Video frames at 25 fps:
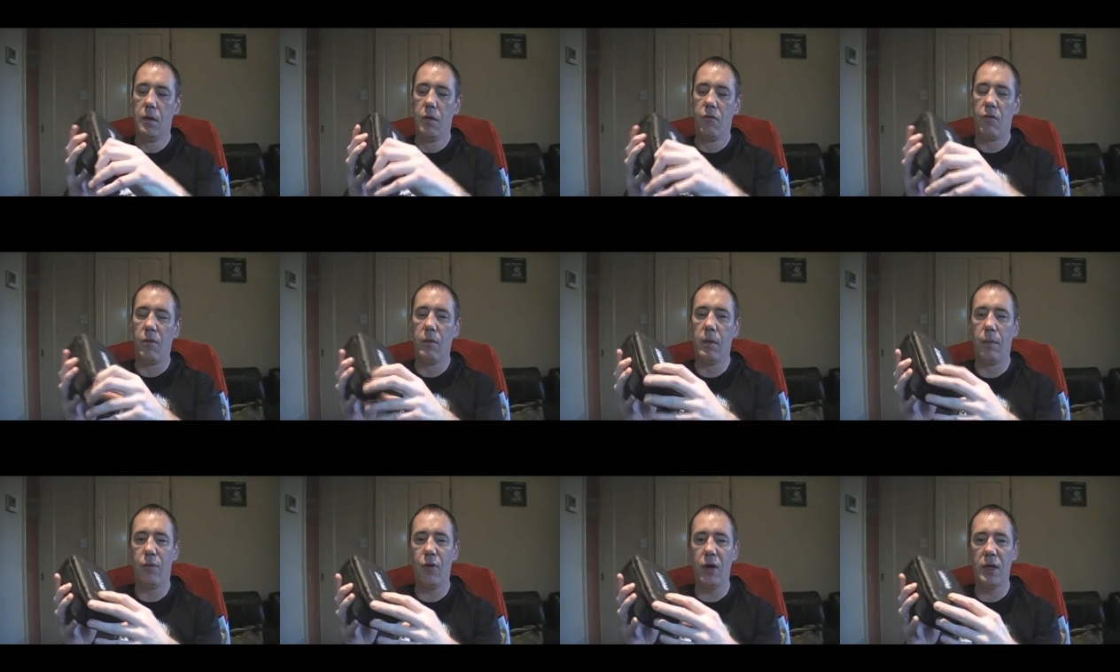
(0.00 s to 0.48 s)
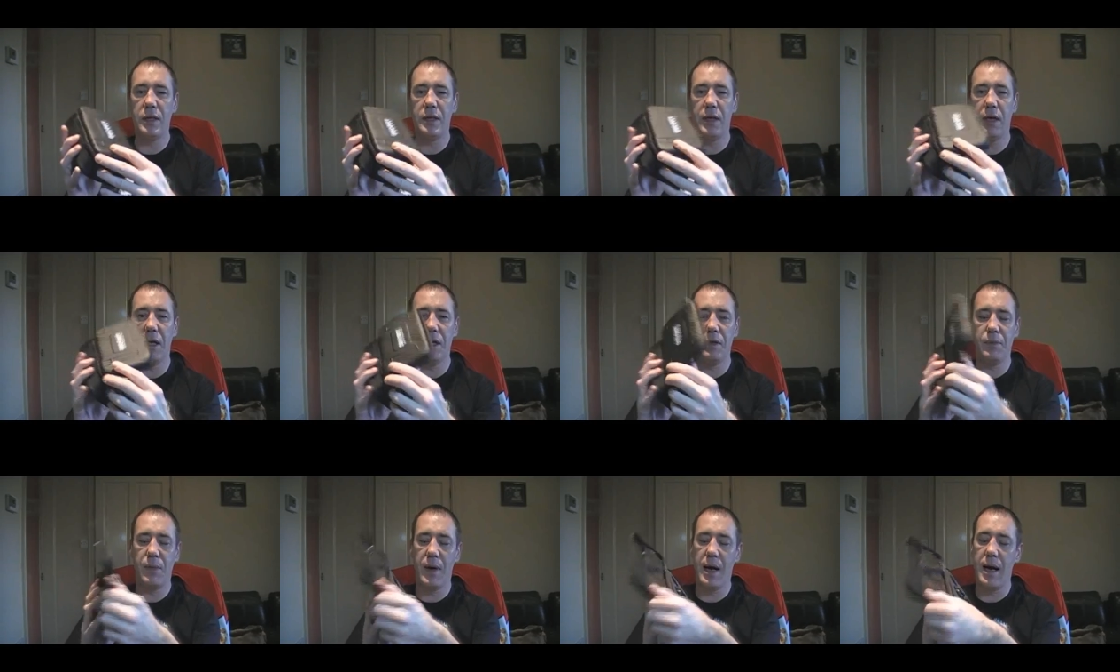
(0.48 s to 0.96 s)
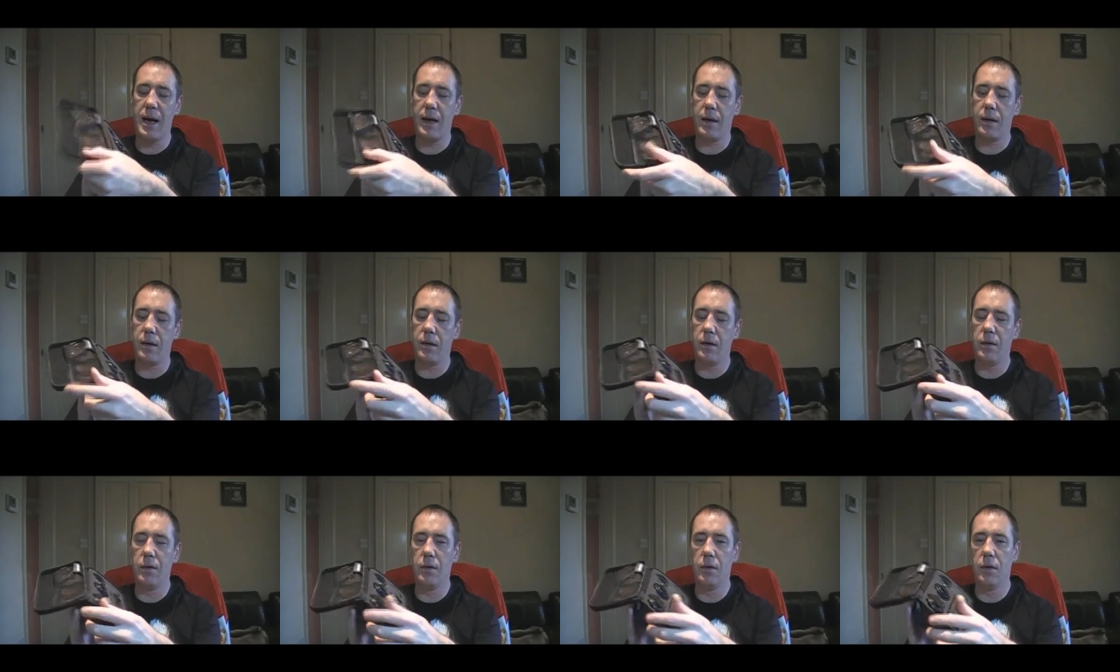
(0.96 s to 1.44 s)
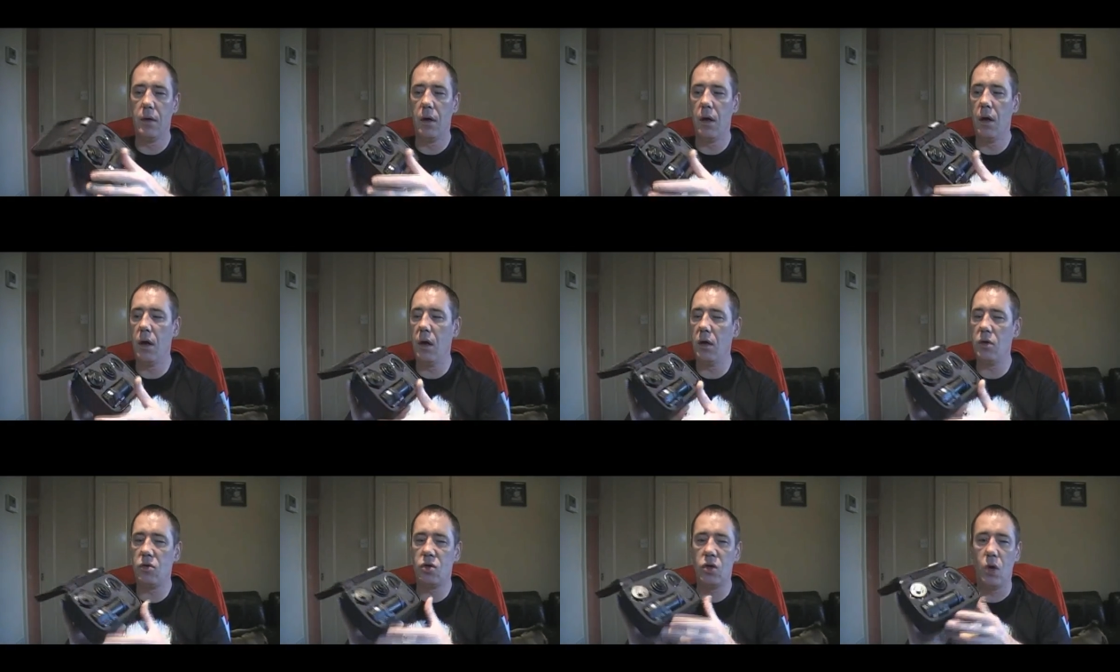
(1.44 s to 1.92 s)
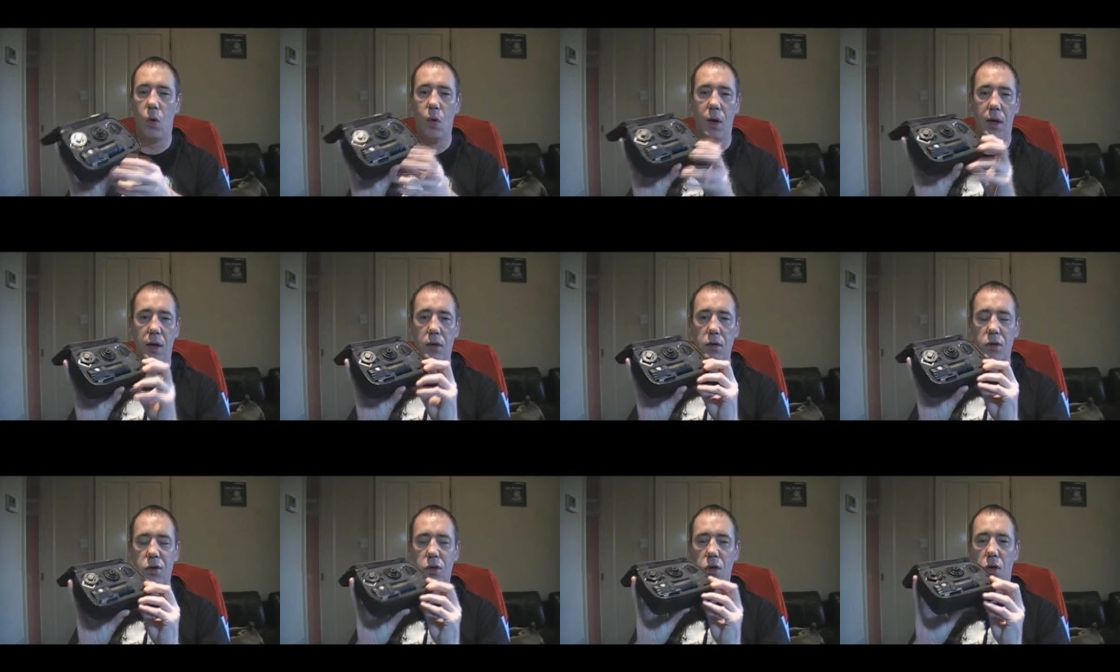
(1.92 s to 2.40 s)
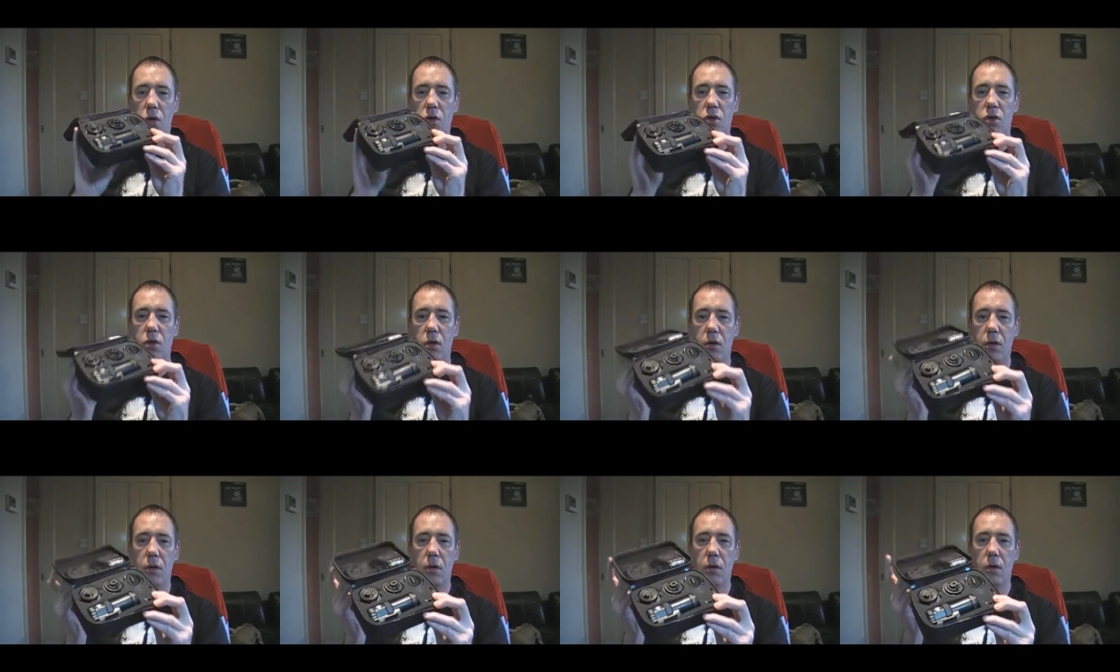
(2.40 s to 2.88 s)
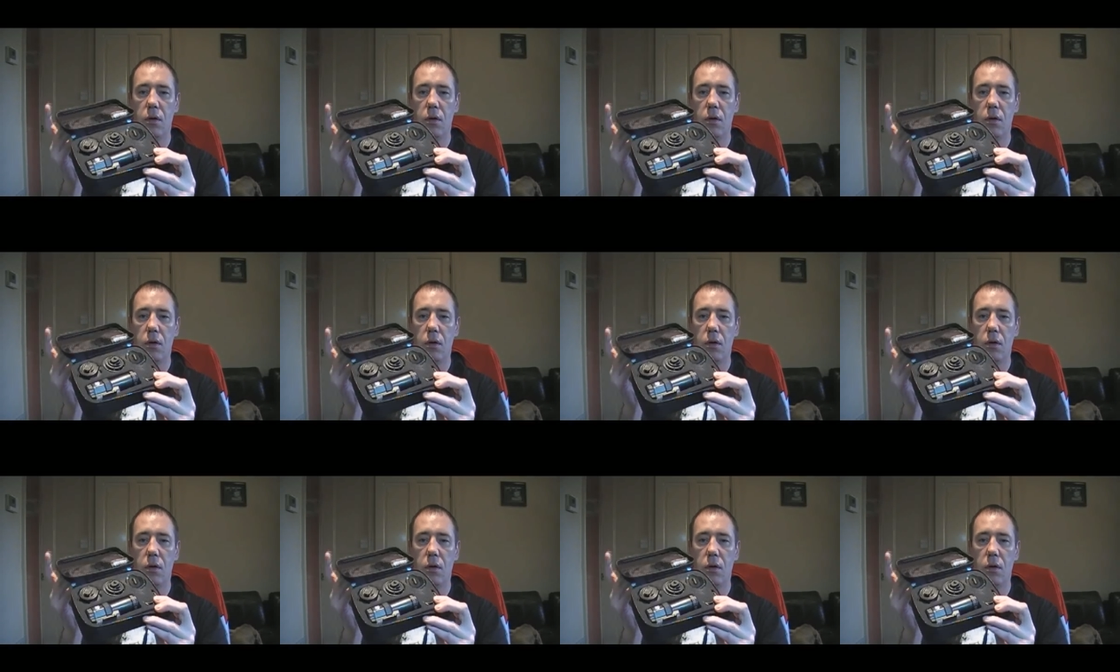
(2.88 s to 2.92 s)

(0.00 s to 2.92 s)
from the Prestige pack, uh, totally untouched.